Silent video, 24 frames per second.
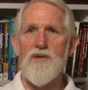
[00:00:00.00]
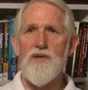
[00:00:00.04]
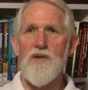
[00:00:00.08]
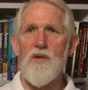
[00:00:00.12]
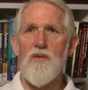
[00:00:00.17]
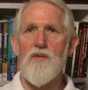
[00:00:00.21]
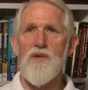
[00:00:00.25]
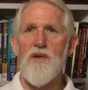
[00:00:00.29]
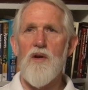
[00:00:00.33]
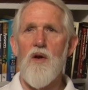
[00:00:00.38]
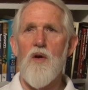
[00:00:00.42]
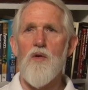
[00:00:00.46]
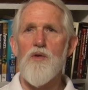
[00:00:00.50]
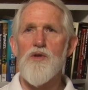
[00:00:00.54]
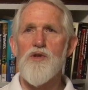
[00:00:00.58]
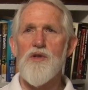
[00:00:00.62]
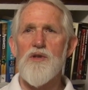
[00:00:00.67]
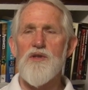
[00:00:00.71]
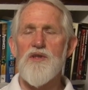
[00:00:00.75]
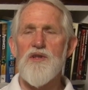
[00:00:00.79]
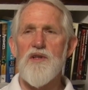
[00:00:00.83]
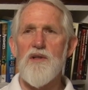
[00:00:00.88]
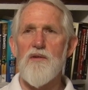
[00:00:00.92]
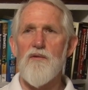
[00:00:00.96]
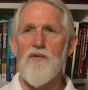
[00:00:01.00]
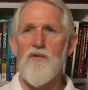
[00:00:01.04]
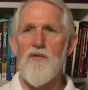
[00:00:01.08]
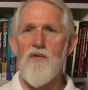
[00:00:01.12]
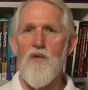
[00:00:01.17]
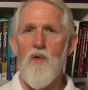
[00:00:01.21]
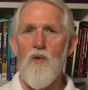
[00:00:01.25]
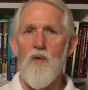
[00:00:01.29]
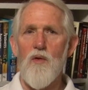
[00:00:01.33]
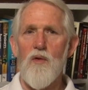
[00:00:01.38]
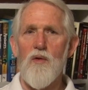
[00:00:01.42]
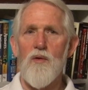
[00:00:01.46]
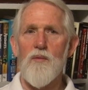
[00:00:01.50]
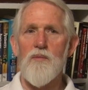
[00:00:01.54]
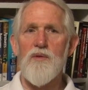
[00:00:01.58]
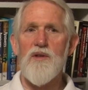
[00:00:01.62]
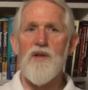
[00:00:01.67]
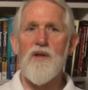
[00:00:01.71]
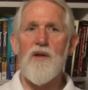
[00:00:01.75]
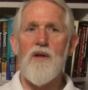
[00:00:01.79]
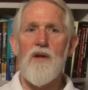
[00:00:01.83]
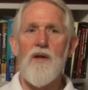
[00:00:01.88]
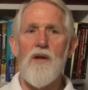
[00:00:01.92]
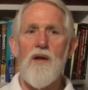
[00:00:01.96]
So the oceans that
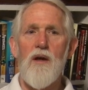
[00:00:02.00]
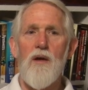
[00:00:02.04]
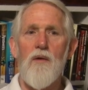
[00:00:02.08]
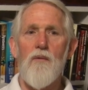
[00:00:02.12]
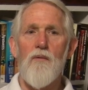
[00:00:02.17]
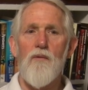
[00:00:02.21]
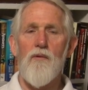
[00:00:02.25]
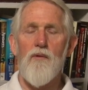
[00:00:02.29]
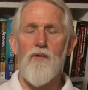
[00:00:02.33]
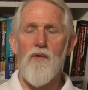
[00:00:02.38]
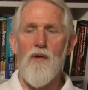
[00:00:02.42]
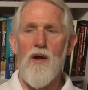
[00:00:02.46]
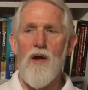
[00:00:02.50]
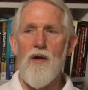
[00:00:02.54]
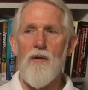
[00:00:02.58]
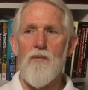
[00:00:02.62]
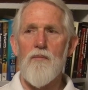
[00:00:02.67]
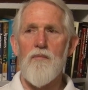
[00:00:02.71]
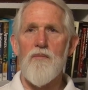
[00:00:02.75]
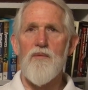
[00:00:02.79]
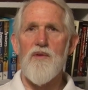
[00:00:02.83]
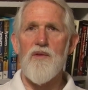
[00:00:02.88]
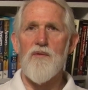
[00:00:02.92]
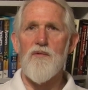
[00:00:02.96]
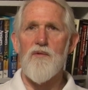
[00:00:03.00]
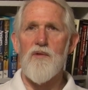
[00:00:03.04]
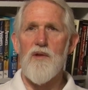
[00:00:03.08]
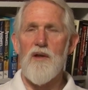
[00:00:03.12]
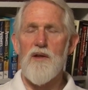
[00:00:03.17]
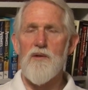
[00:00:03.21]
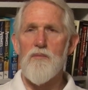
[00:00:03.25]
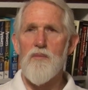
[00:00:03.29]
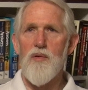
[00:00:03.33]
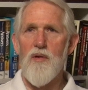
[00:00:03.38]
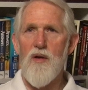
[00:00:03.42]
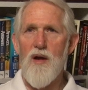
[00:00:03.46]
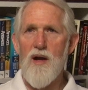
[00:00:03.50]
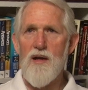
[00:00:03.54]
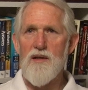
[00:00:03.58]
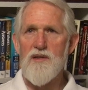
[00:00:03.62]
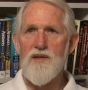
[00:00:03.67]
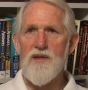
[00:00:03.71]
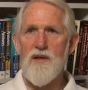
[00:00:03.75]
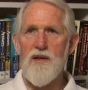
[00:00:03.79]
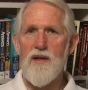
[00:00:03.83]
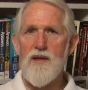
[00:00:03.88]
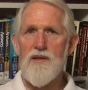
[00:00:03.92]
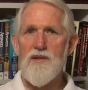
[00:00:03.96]
formed from the flood
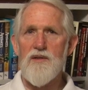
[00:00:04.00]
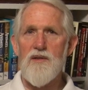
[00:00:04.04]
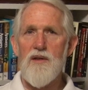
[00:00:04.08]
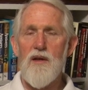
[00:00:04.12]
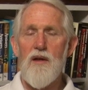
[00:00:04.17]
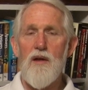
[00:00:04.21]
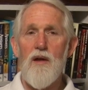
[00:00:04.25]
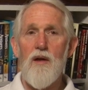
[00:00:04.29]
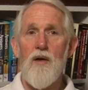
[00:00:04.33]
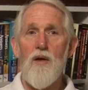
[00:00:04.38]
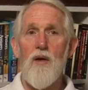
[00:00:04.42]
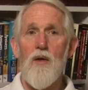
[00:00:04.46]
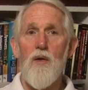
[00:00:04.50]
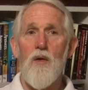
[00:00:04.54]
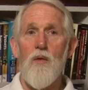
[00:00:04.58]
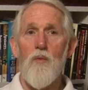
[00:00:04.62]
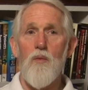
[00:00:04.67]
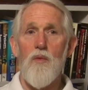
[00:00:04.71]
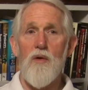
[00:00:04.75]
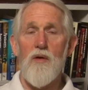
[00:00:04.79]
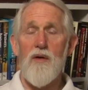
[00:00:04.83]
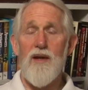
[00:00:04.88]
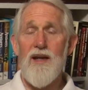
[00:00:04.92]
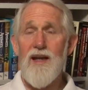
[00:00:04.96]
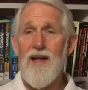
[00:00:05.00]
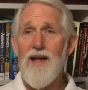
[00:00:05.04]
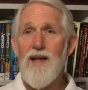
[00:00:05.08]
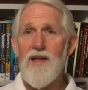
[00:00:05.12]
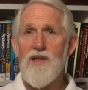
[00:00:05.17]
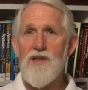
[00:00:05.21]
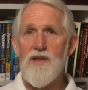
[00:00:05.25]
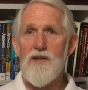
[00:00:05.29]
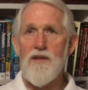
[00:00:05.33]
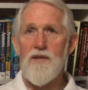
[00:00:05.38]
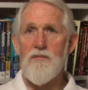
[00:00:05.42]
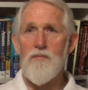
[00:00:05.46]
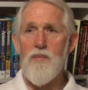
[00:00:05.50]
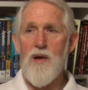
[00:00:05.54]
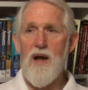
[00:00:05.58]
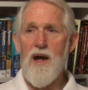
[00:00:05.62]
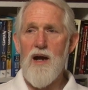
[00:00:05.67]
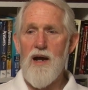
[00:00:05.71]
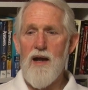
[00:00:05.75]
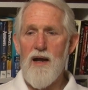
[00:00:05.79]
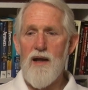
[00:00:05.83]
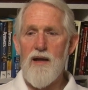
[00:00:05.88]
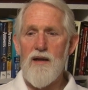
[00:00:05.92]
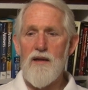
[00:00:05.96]
process were heated
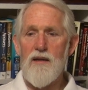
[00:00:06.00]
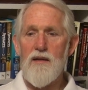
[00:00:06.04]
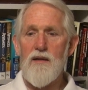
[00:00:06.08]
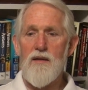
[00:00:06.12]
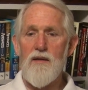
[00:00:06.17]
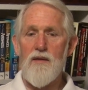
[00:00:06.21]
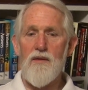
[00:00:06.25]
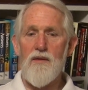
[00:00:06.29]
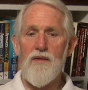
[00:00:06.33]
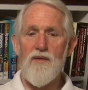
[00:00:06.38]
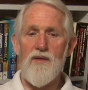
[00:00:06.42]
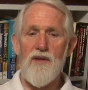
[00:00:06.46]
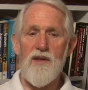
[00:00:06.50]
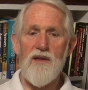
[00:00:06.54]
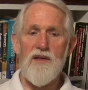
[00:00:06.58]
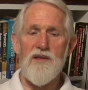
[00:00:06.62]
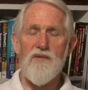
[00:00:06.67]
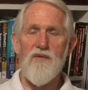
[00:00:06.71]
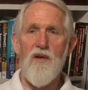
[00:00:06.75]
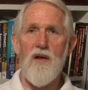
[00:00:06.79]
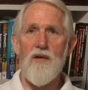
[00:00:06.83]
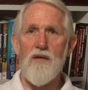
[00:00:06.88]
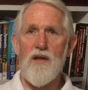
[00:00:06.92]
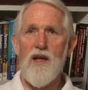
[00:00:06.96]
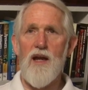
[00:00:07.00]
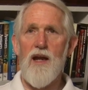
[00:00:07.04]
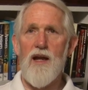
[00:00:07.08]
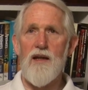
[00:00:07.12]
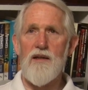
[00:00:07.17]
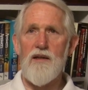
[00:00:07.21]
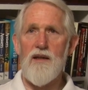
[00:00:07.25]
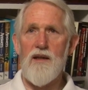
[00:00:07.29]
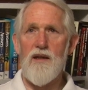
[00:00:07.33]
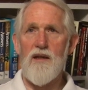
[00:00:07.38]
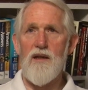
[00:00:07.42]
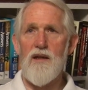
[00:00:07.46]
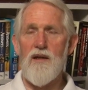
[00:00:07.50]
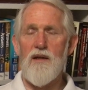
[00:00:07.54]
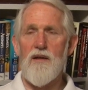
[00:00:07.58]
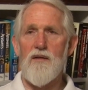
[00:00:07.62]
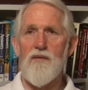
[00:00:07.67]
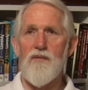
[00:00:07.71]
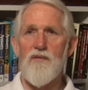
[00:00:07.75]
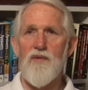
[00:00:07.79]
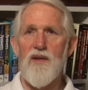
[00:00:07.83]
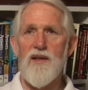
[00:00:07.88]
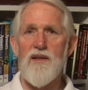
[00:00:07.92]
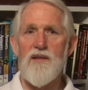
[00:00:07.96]
by these volcanic
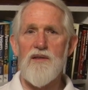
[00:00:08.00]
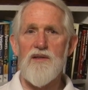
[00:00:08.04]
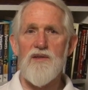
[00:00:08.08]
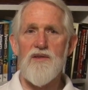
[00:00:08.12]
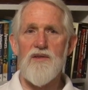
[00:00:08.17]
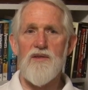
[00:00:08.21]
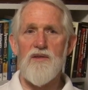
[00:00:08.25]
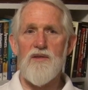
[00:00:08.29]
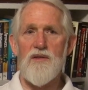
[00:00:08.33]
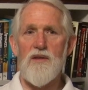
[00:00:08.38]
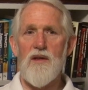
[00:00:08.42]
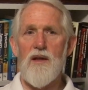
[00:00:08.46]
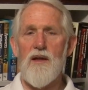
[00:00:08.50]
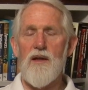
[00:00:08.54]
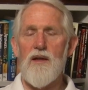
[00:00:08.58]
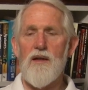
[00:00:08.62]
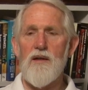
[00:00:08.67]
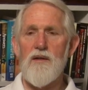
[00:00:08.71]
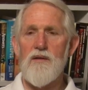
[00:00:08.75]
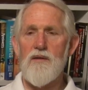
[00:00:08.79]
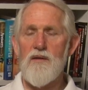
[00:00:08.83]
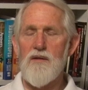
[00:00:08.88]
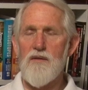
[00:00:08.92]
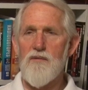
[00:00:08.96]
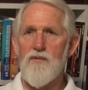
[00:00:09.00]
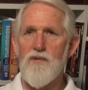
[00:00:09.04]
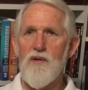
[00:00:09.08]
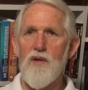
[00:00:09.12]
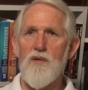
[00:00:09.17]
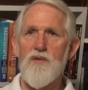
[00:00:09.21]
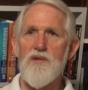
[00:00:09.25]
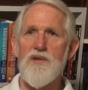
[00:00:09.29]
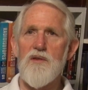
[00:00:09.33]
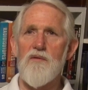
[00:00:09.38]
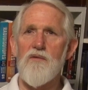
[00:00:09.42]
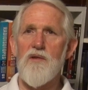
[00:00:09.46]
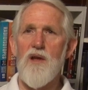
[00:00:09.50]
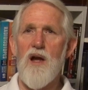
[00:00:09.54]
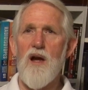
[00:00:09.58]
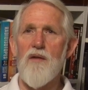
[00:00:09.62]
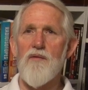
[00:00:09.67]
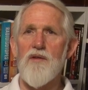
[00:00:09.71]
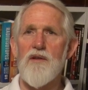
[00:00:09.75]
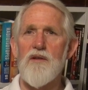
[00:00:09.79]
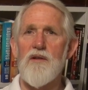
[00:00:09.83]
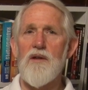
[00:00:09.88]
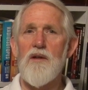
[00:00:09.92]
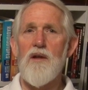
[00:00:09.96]
vents and flows of
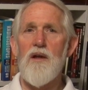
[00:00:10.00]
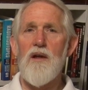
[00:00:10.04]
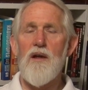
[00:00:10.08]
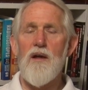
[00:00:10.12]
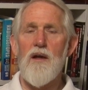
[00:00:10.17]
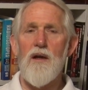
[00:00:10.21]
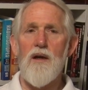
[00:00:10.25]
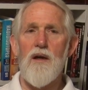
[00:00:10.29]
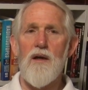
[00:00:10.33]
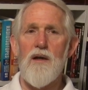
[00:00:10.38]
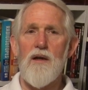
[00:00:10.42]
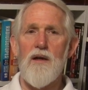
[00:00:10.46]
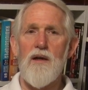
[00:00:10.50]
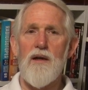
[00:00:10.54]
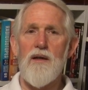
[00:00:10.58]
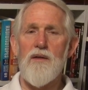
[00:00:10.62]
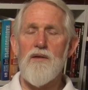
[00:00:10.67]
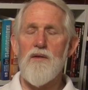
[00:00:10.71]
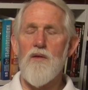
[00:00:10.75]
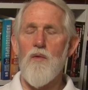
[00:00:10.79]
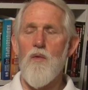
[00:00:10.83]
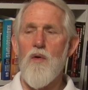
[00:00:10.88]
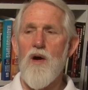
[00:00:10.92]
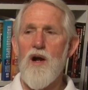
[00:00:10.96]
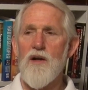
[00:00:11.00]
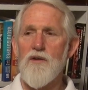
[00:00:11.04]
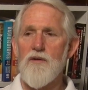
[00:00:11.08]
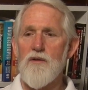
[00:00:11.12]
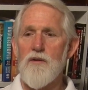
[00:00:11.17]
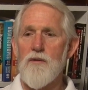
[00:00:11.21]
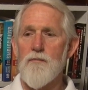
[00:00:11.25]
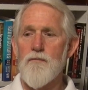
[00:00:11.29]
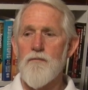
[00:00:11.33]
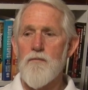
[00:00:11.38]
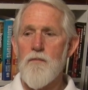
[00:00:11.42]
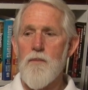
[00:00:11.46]
lava in the water,